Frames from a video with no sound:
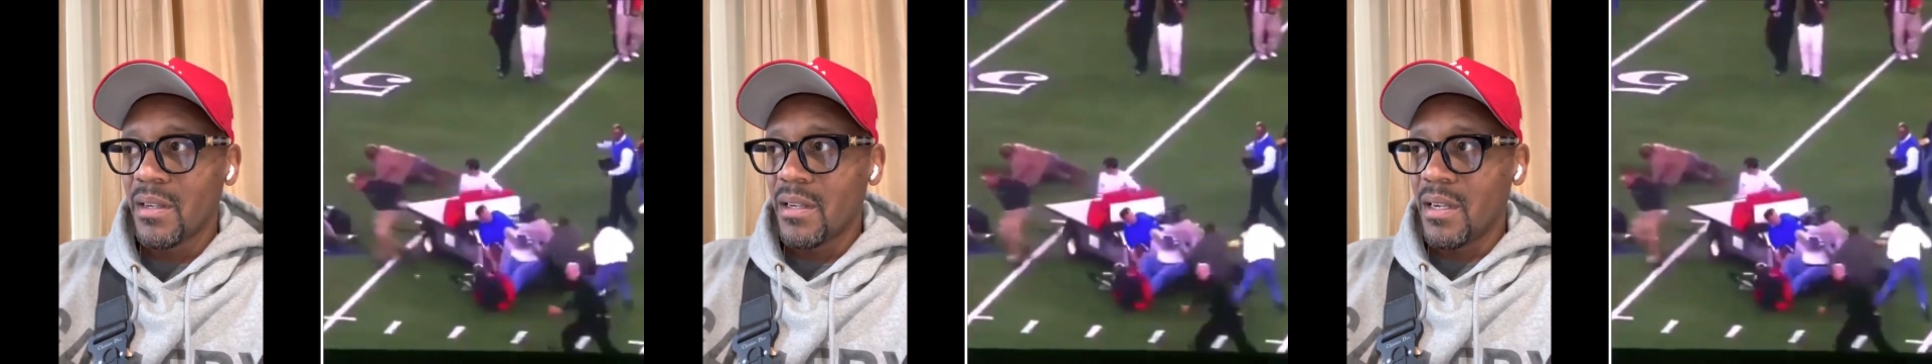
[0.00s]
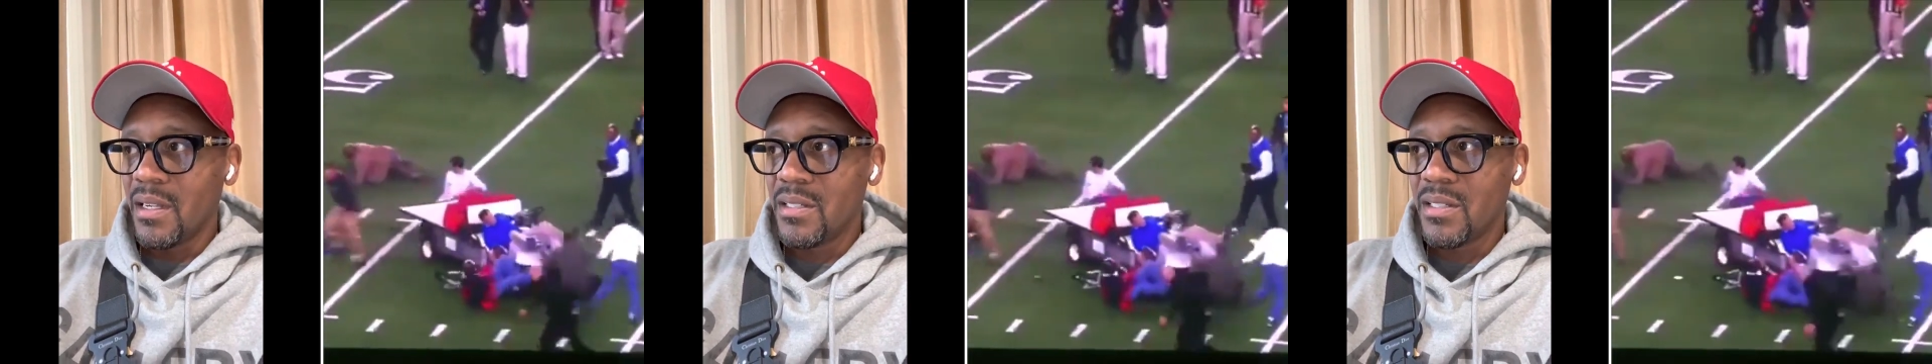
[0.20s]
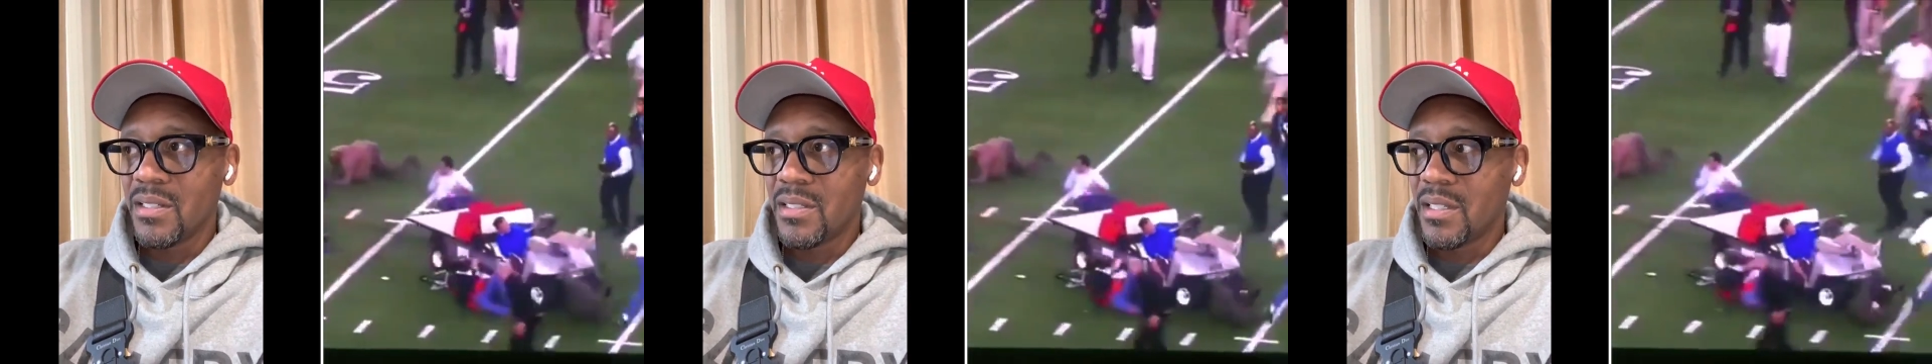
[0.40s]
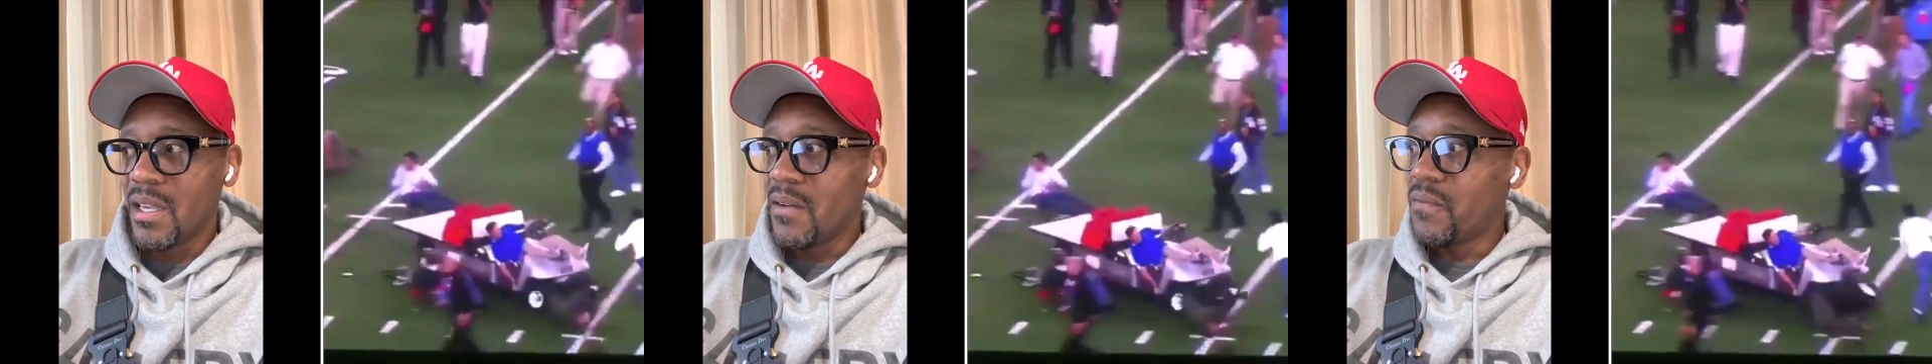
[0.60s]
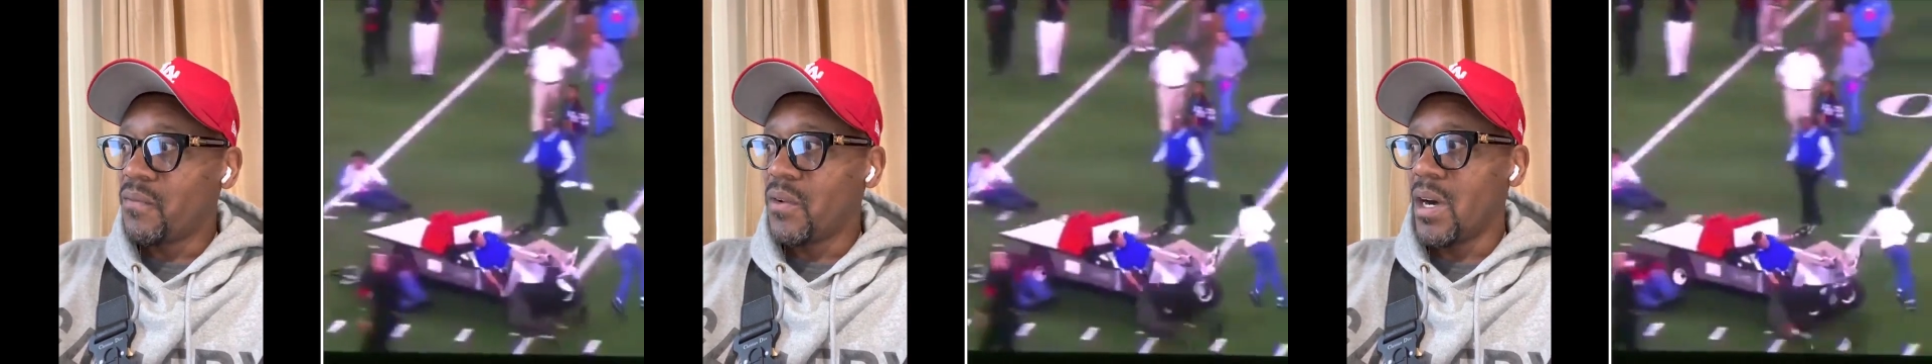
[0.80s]
and just
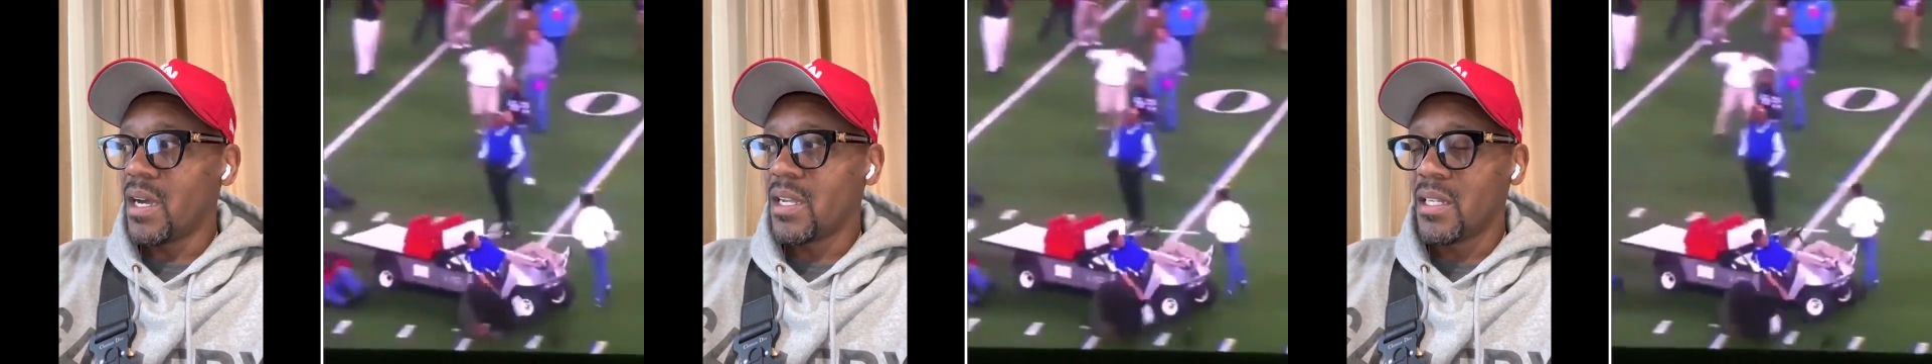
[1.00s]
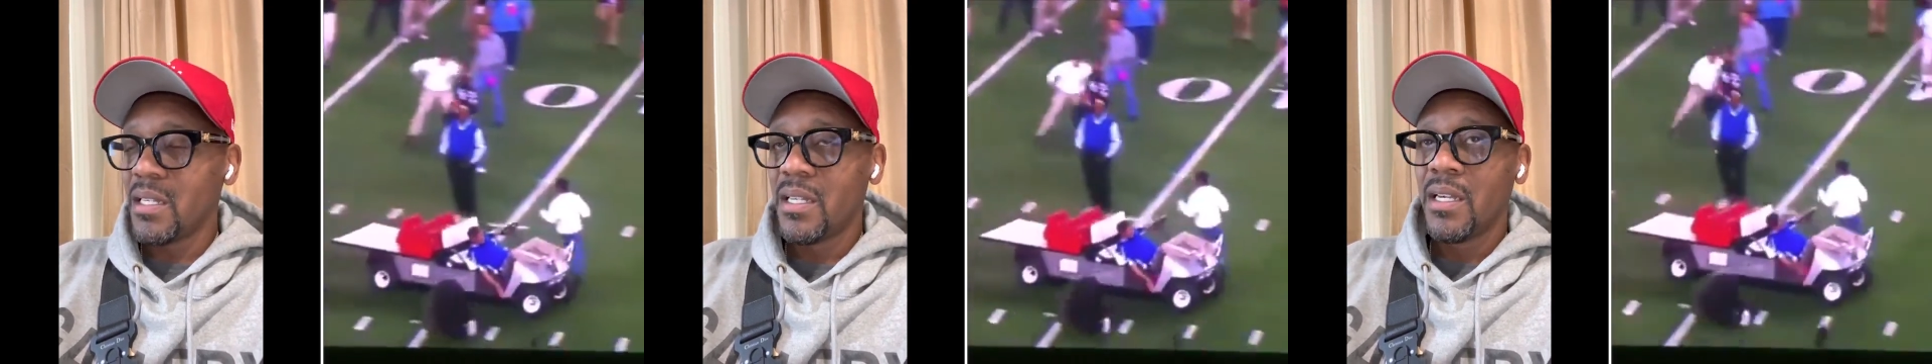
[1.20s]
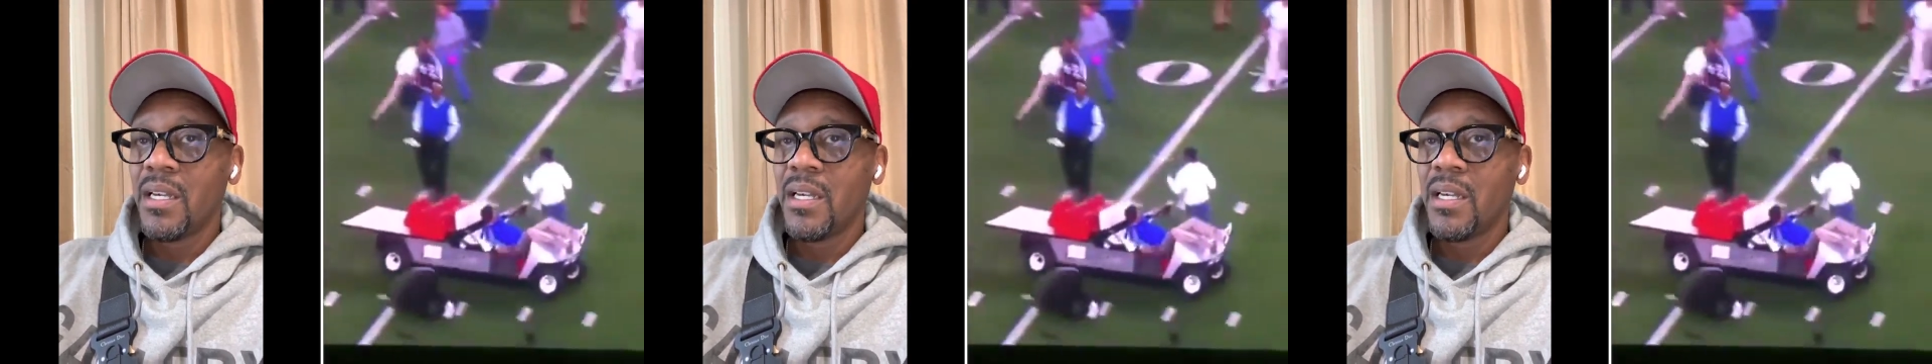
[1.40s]
said, fuck it.